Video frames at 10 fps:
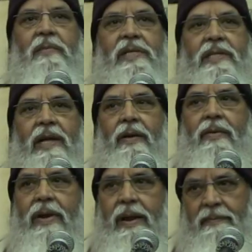must
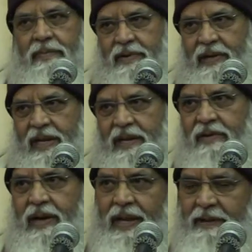have dreamt in
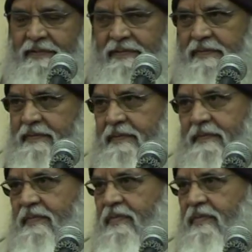your life